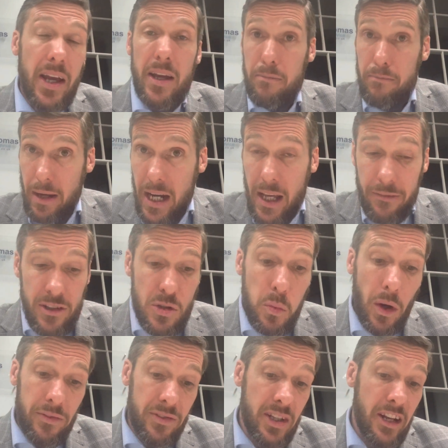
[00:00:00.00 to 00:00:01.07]
Many of us
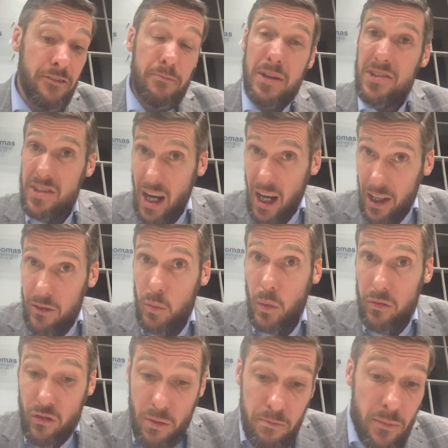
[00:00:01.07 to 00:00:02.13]
wondered if Mr. Hunt
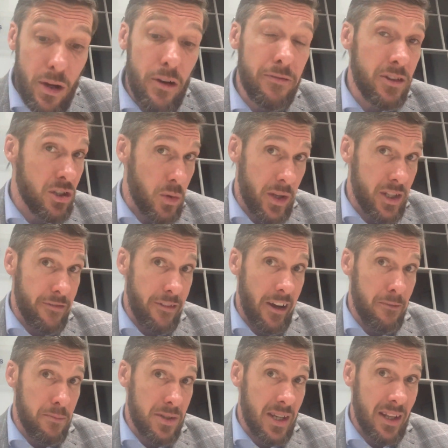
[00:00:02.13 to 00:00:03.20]
would remove the
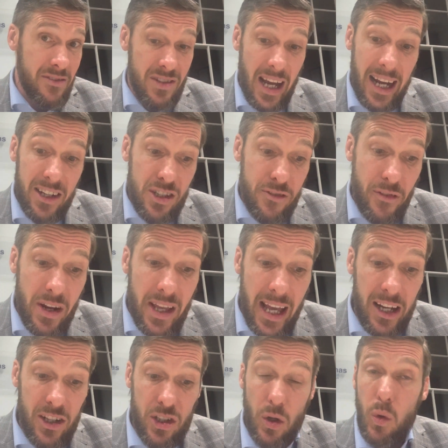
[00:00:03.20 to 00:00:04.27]
25% tax-free
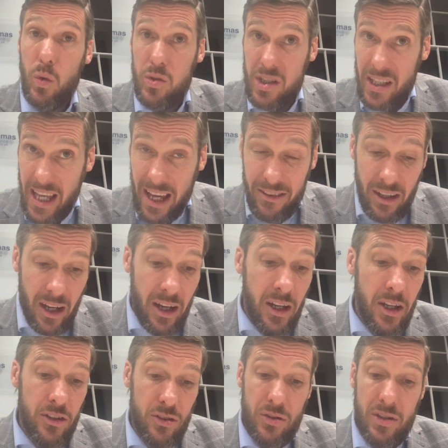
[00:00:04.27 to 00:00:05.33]
cash altogether
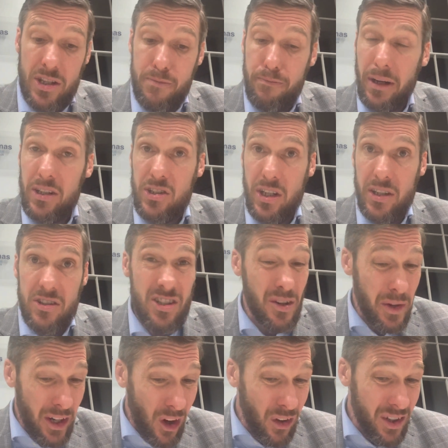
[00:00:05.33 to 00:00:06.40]
through this budget. So
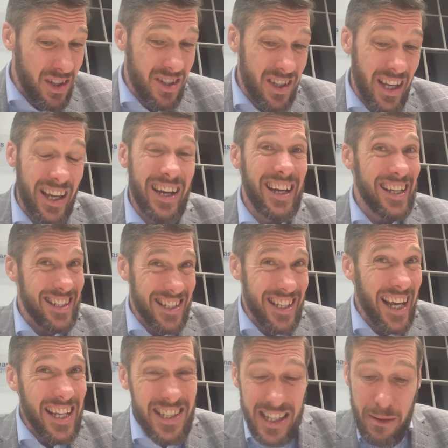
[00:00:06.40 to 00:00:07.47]
in honesty,
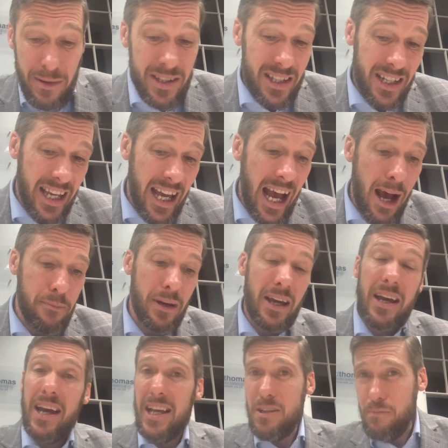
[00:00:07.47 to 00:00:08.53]
today's limited cap
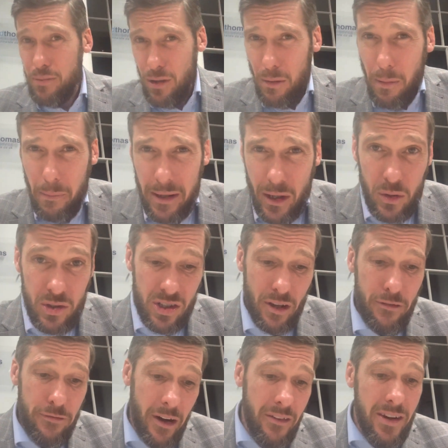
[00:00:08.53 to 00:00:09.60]
is probably also
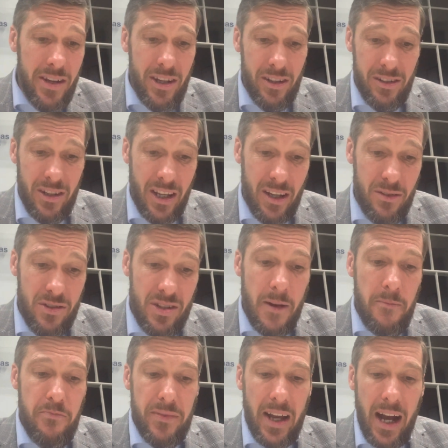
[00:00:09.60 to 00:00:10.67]
very good news
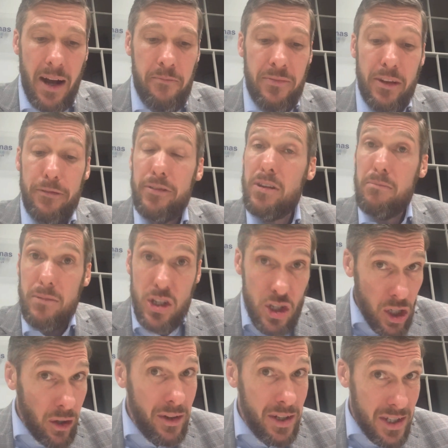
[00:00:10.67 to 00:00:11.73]
for the
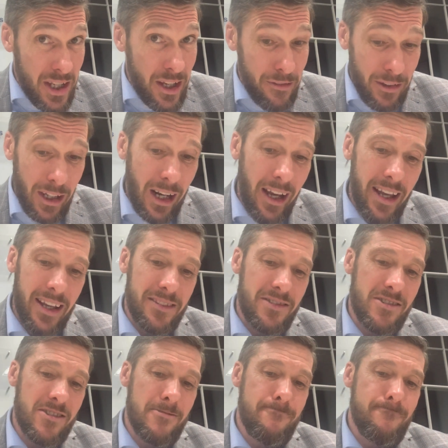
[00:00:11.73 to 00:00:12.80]
majority of
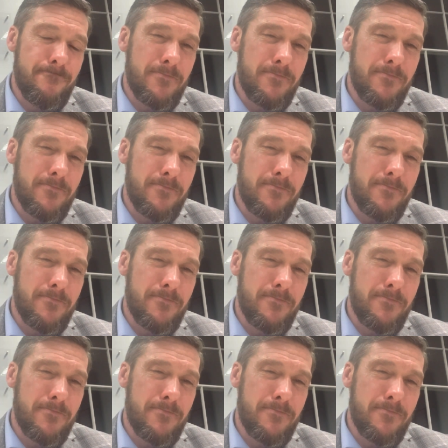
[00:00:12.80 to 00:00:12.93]
clients.